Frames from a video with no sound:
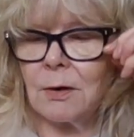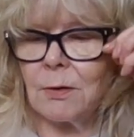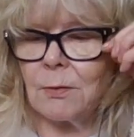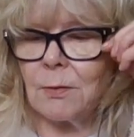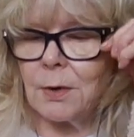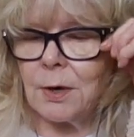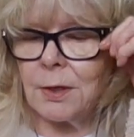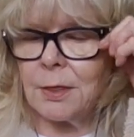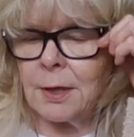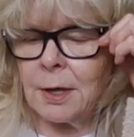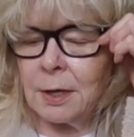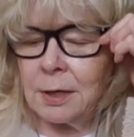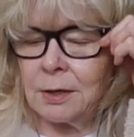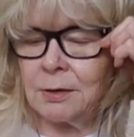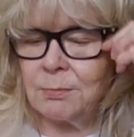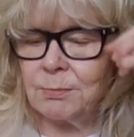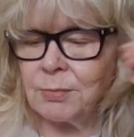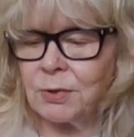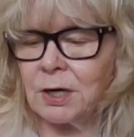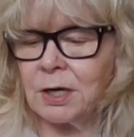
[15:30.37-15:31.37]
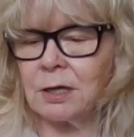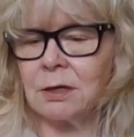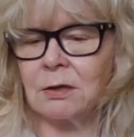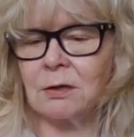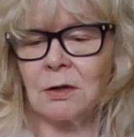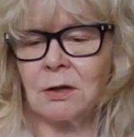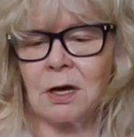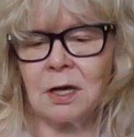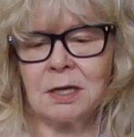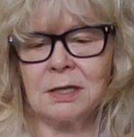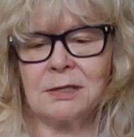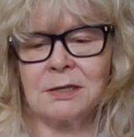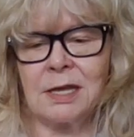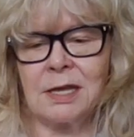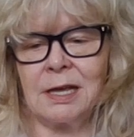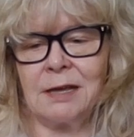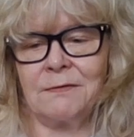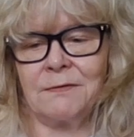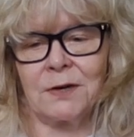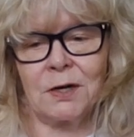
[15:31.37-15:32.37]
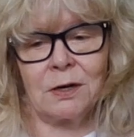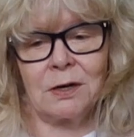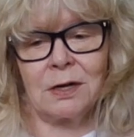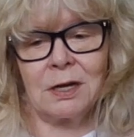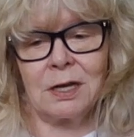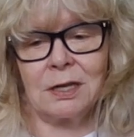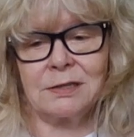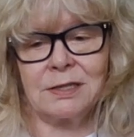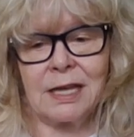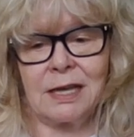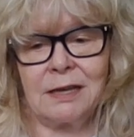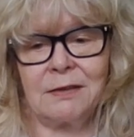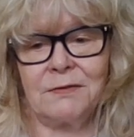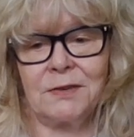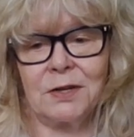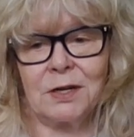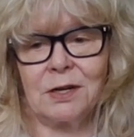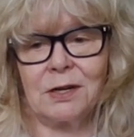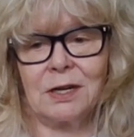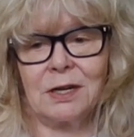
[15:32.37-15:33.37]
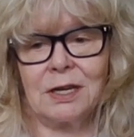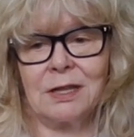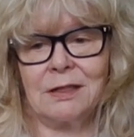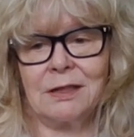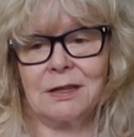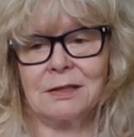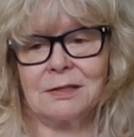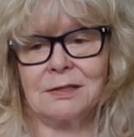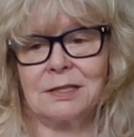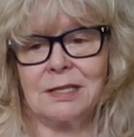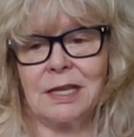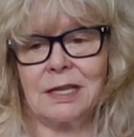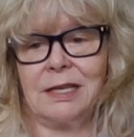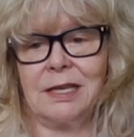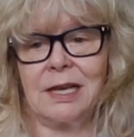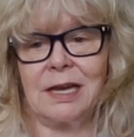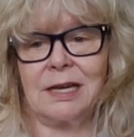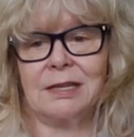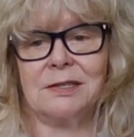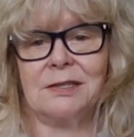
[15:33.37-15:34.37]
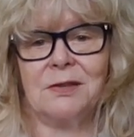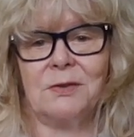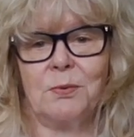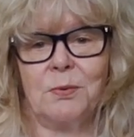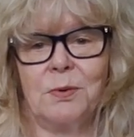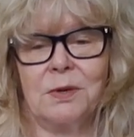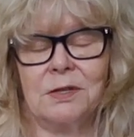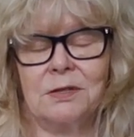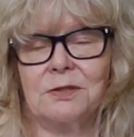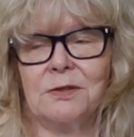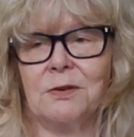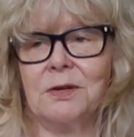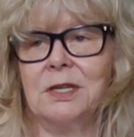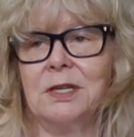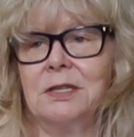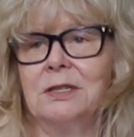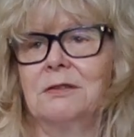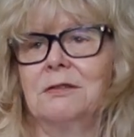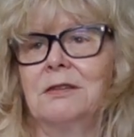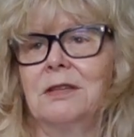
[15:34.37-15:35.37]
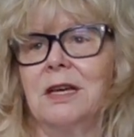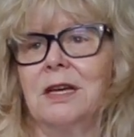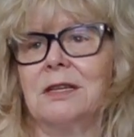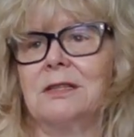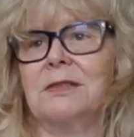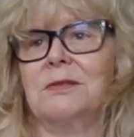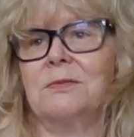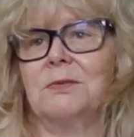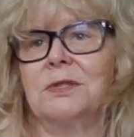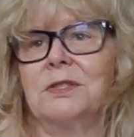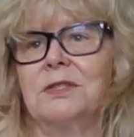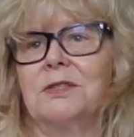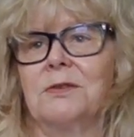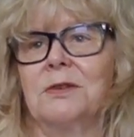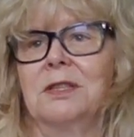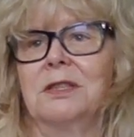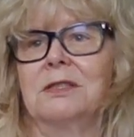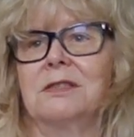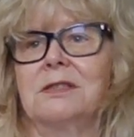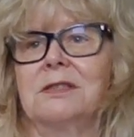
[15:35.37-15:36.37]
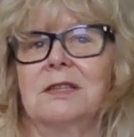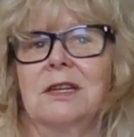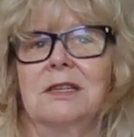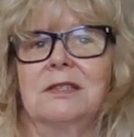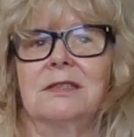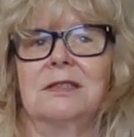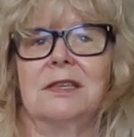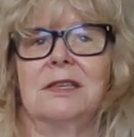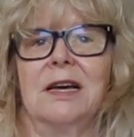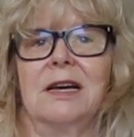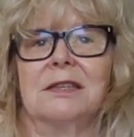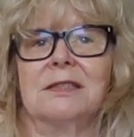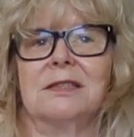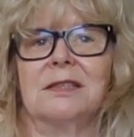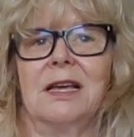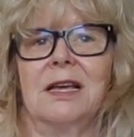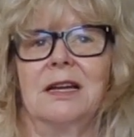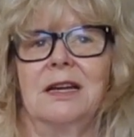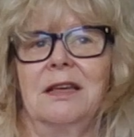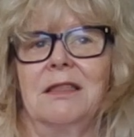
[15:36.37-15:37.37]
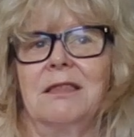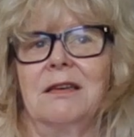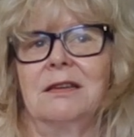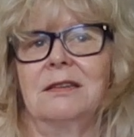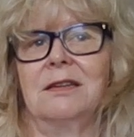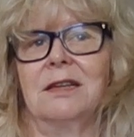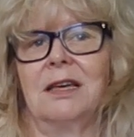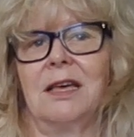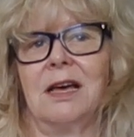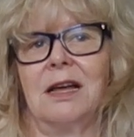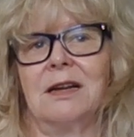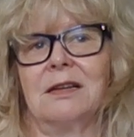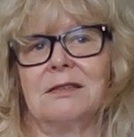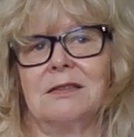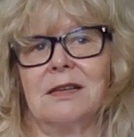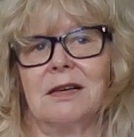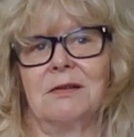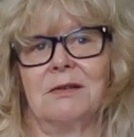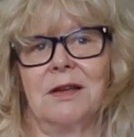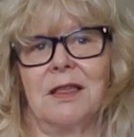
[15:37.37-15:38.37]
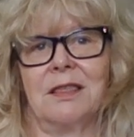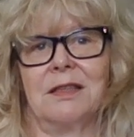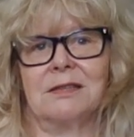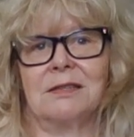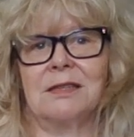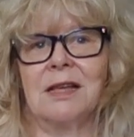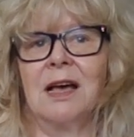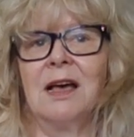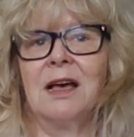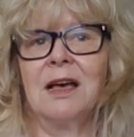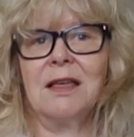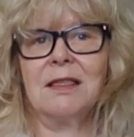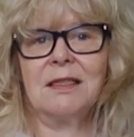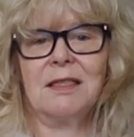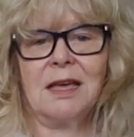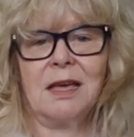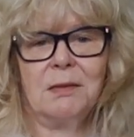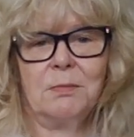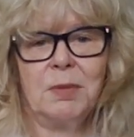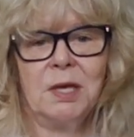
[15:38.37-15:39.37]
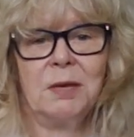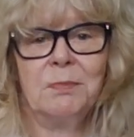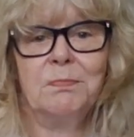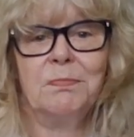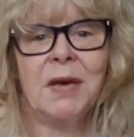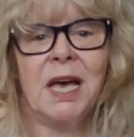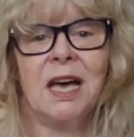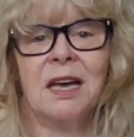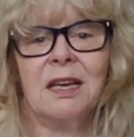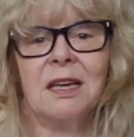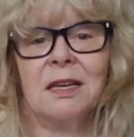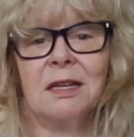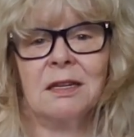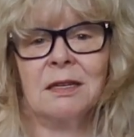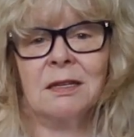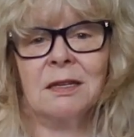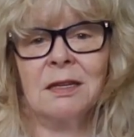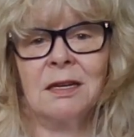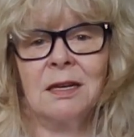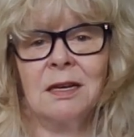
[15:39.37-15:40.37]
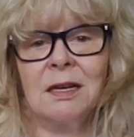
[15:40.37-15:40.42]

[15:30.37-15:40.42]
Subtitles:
where that you bring along a savior, and they'll say, yes, we'll join you. Yes, we'll join the states. Yes, anything to get us out of this. They be begging